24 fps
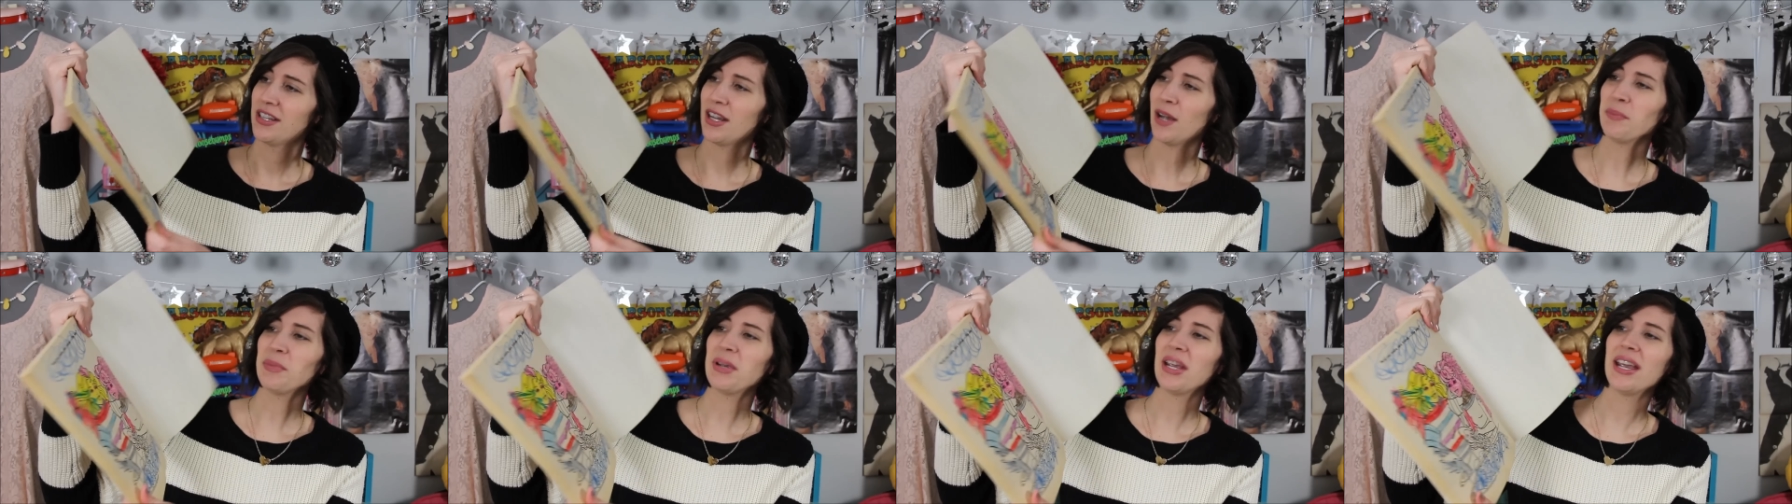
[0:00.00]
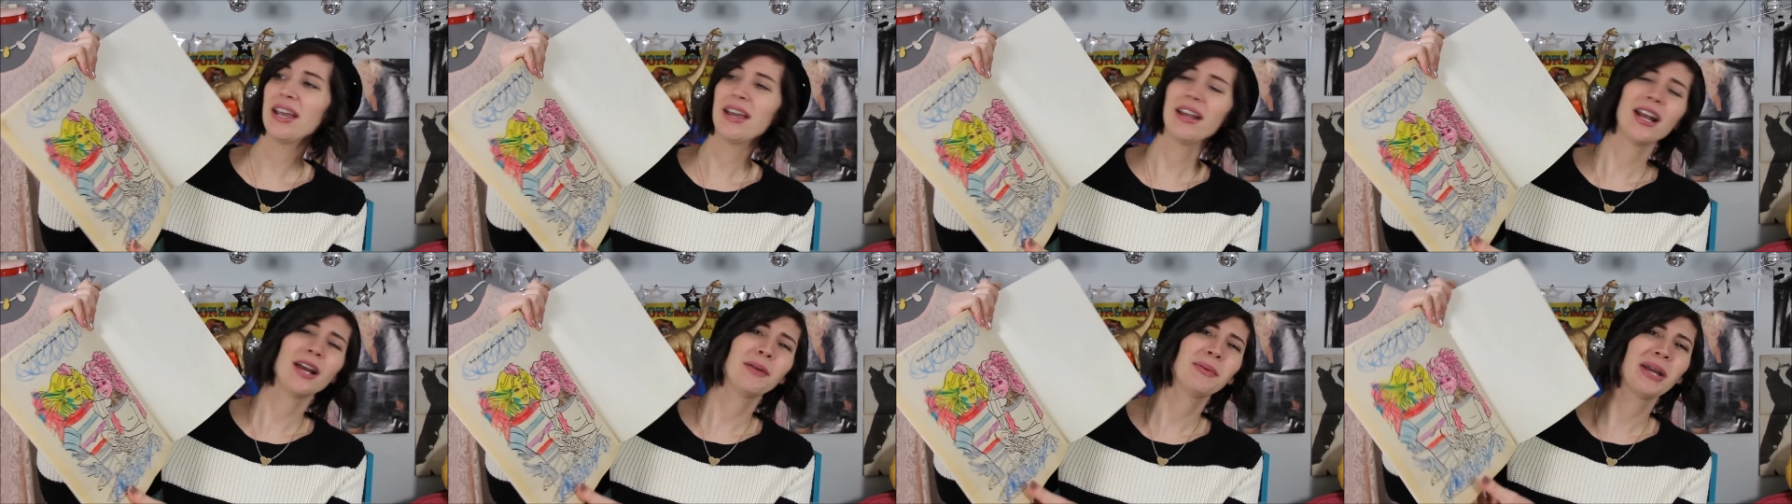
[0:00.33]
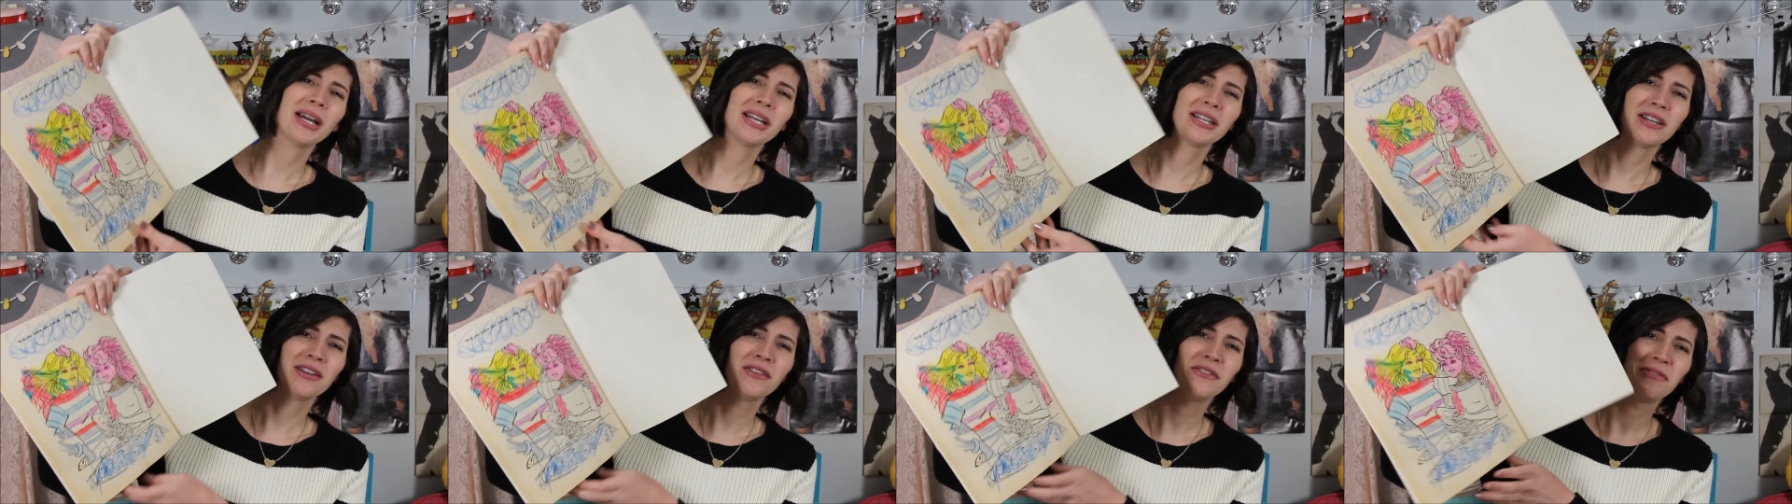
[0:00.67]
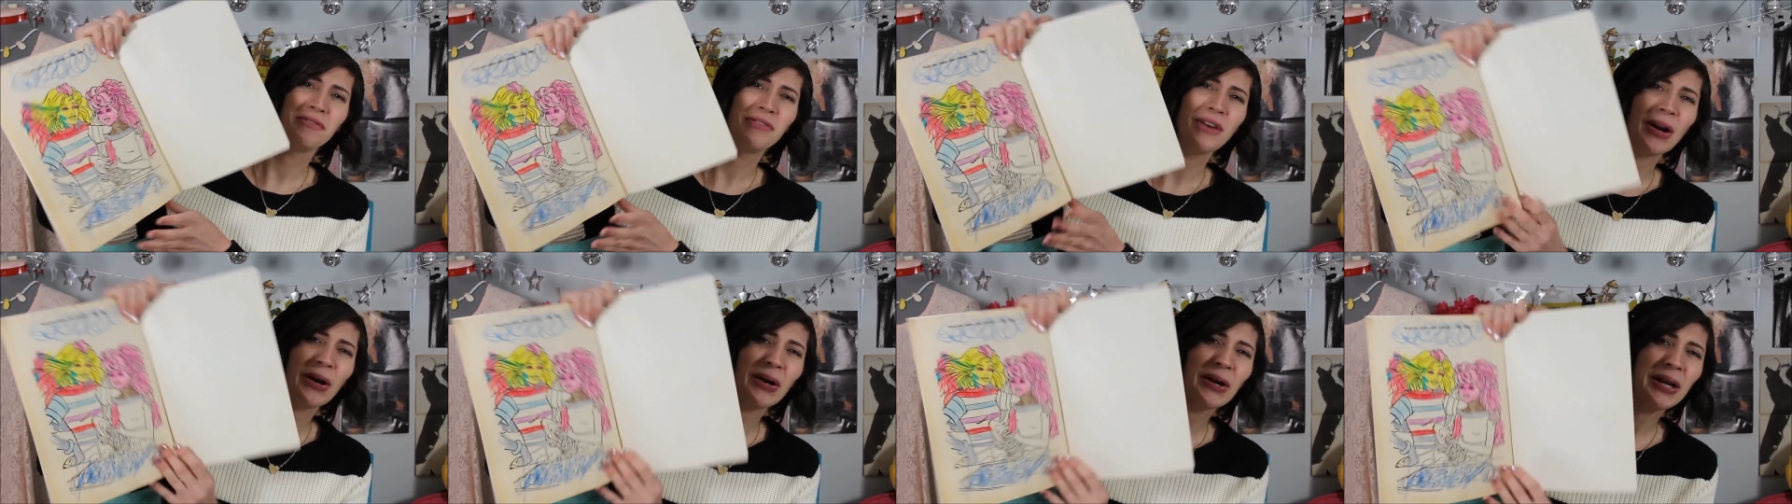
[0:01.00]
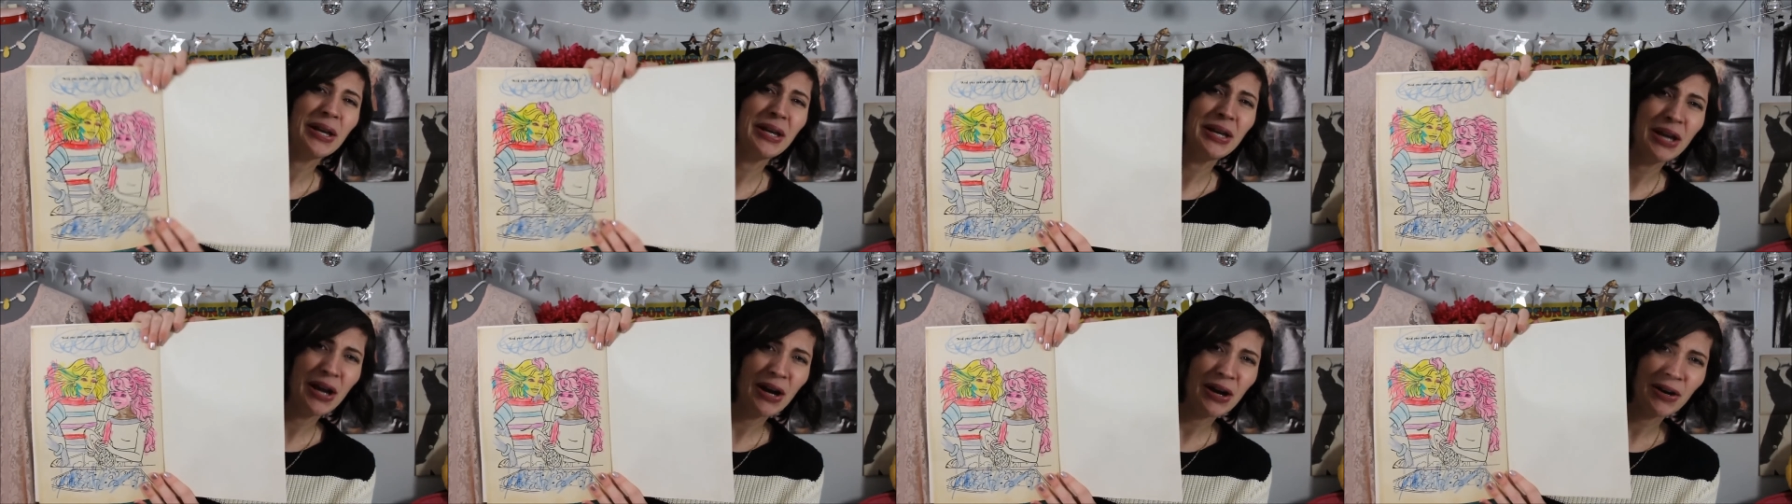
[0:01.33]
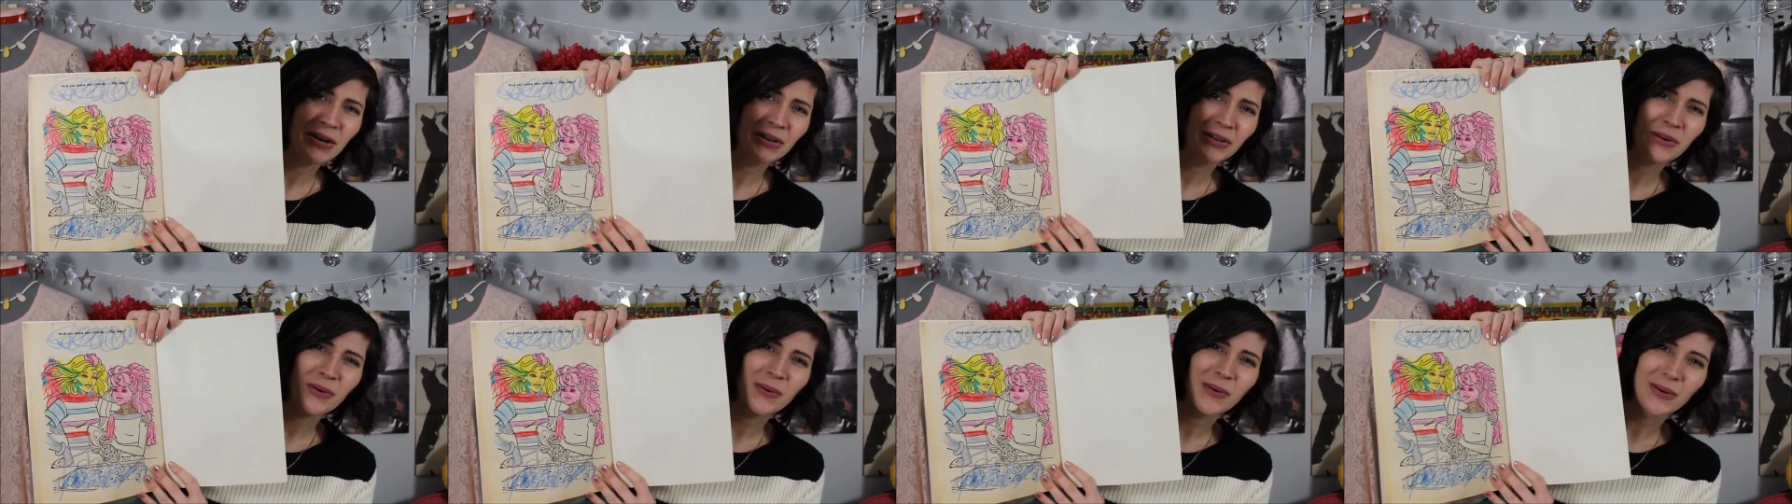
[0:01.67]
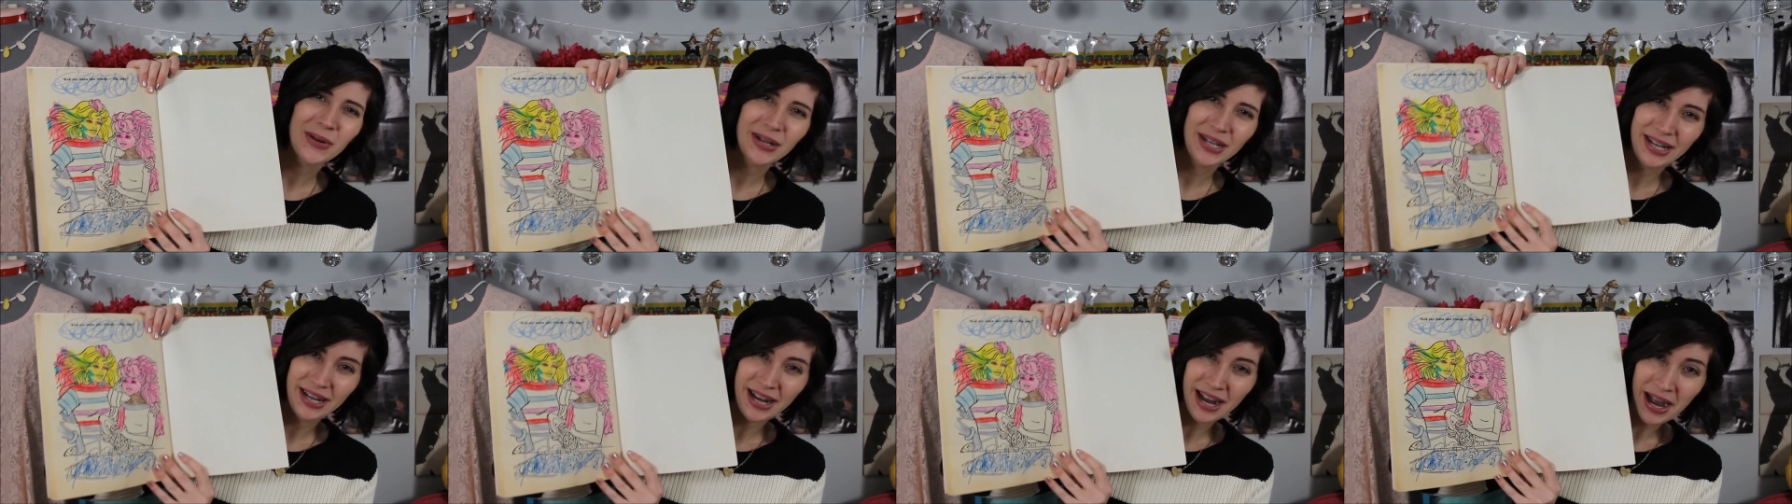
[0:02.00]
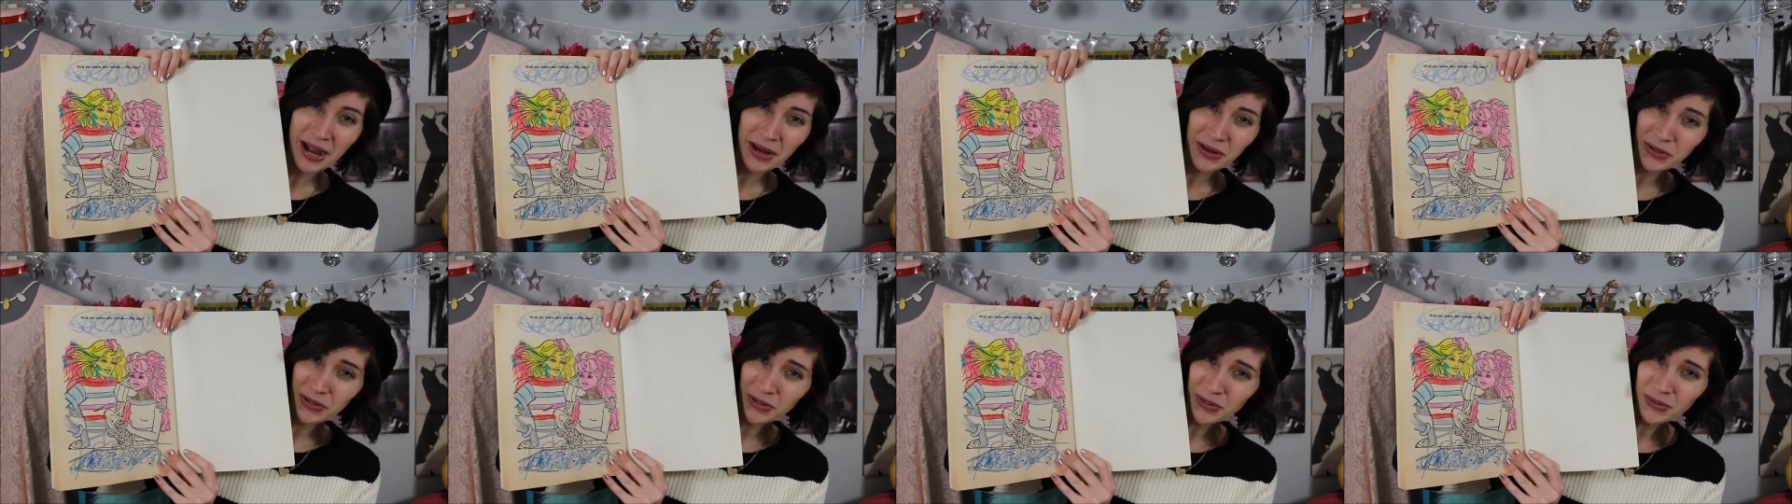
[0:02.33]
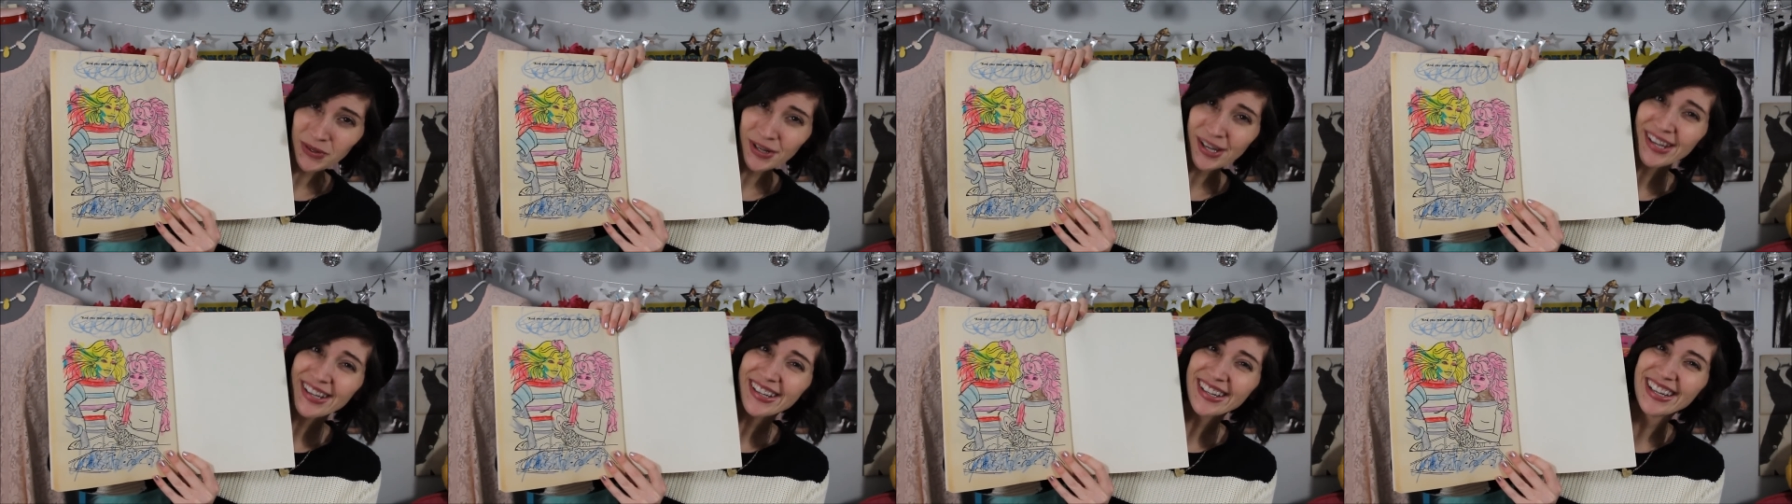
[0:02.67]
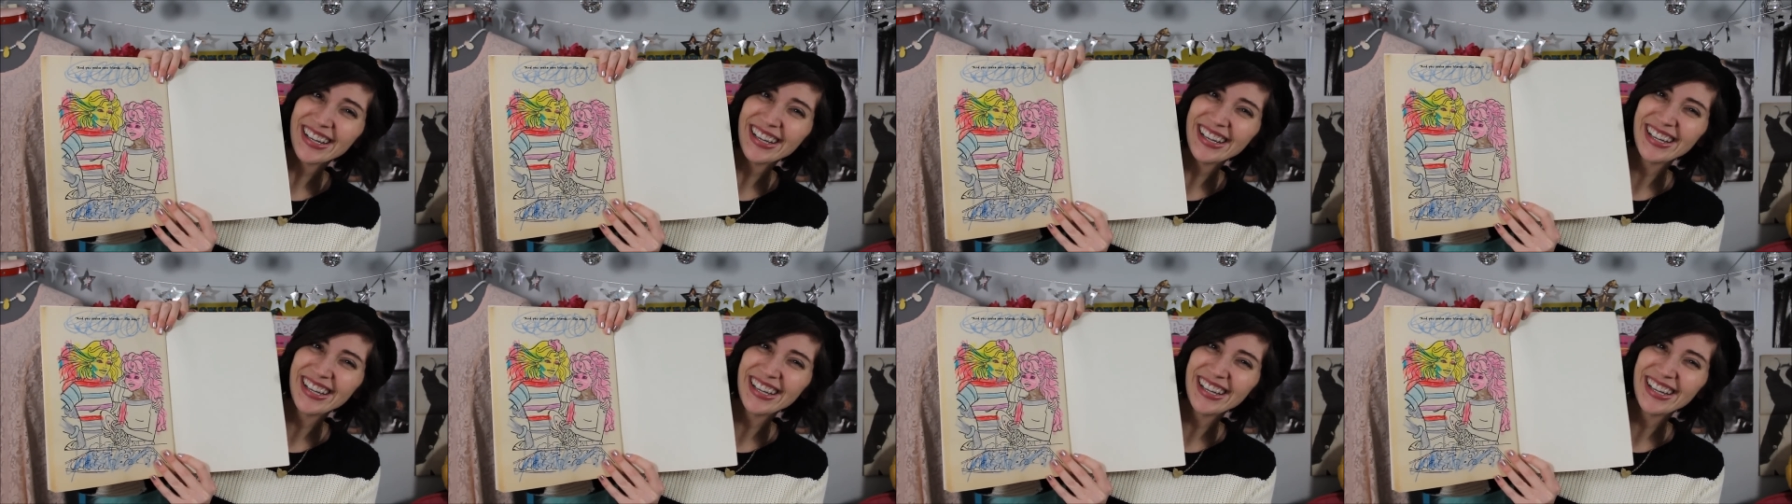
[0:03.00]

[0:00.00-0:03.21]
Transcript: Some kid, I'm guessing very young, already got to it,